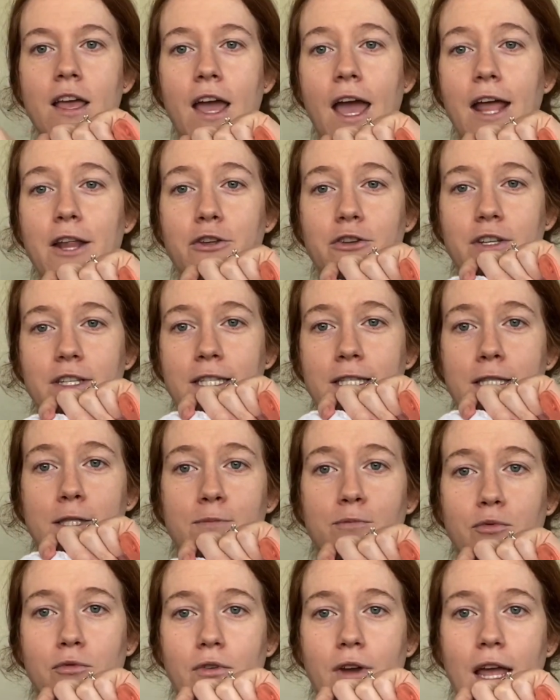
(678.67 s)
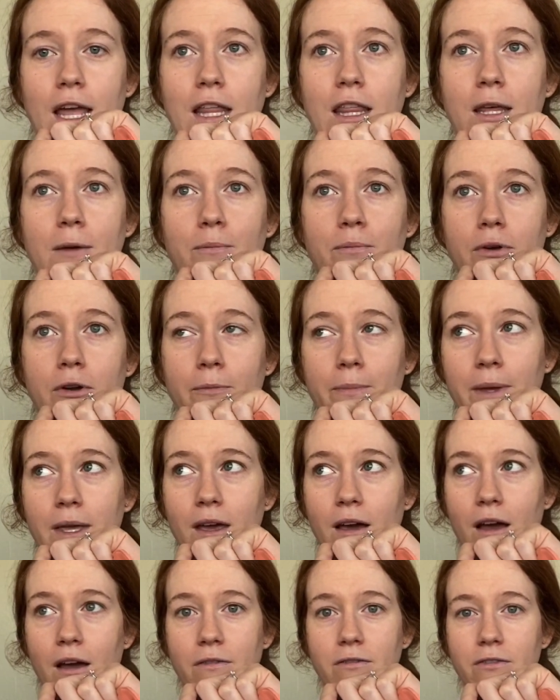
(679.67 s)
and you just spray the poopy
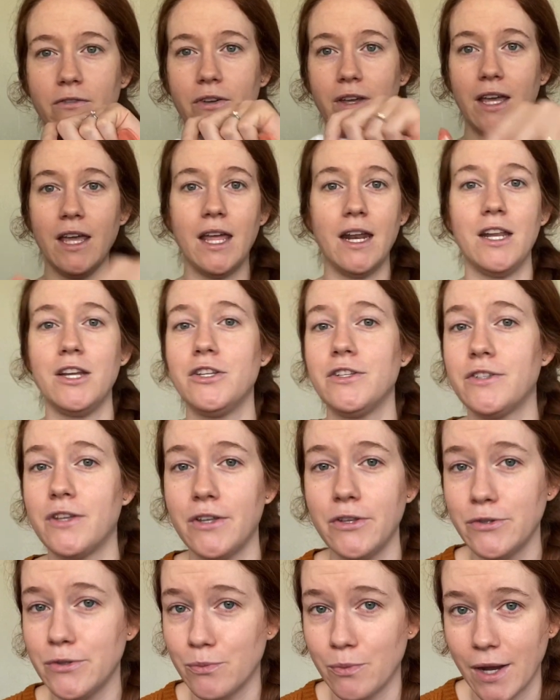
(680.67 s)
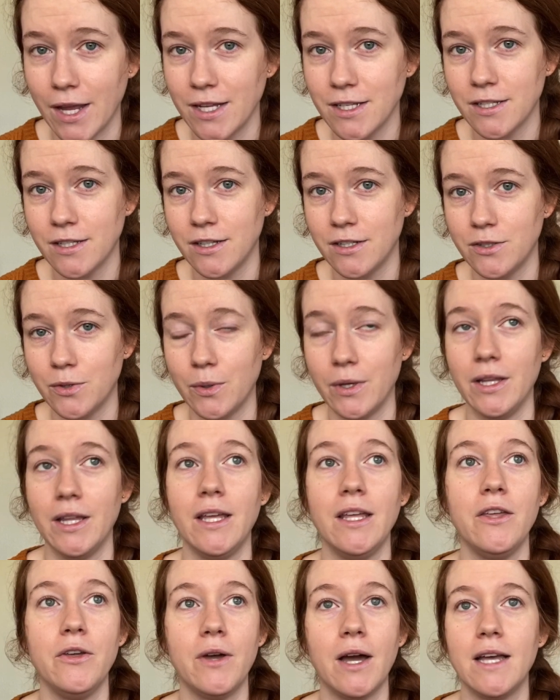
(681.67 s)
off of it, and it just goes right into the toilet.
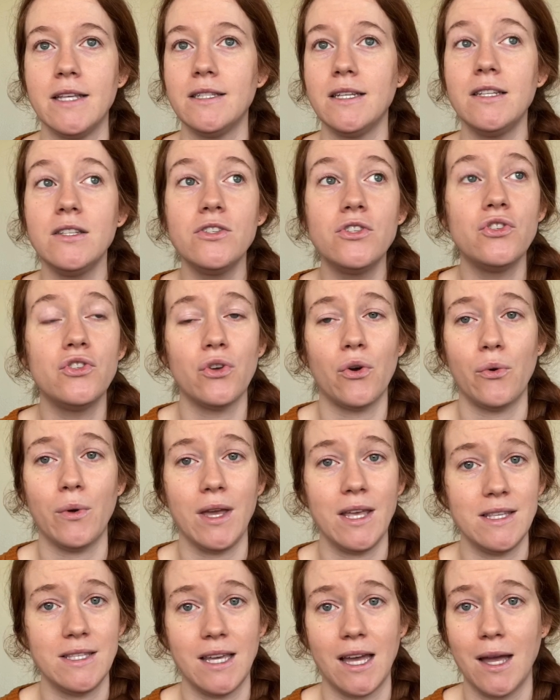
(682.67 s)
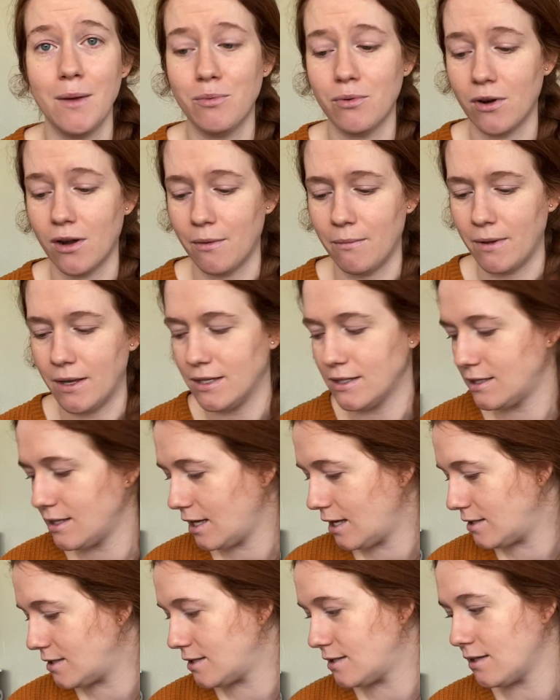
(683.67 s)
You guys, it's so easy, I promise.
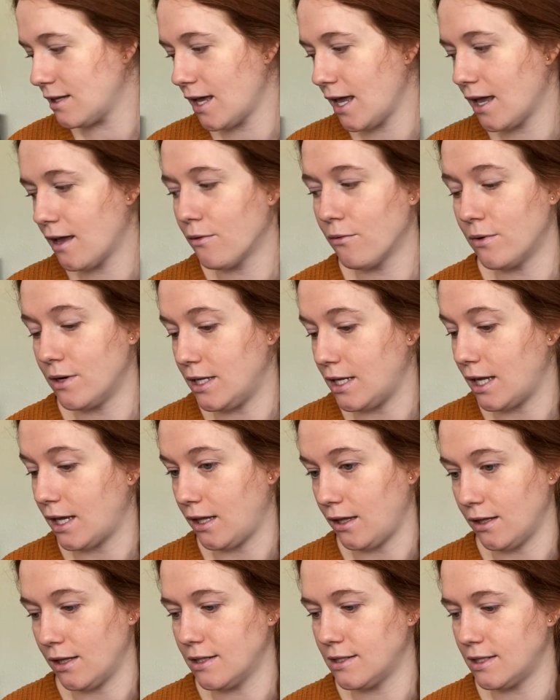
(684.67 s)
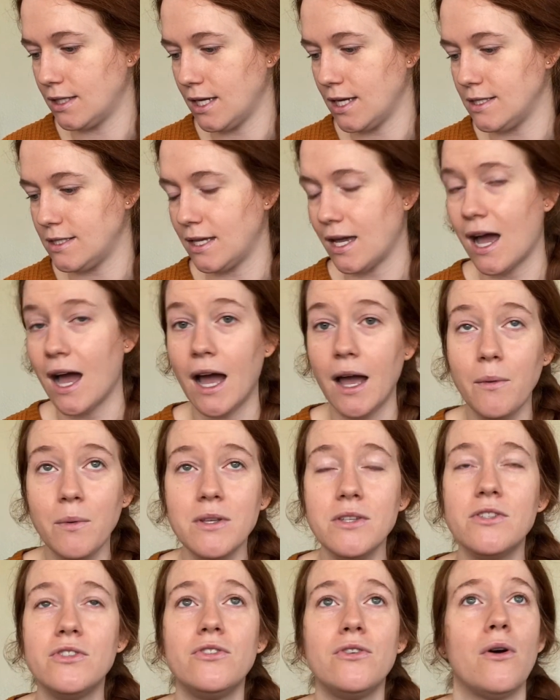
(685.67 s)
It's like ridiculously easy. I was
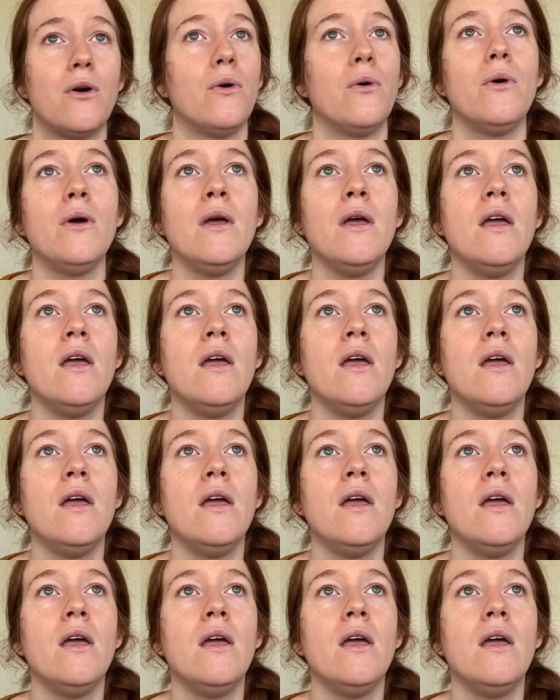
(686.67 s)
so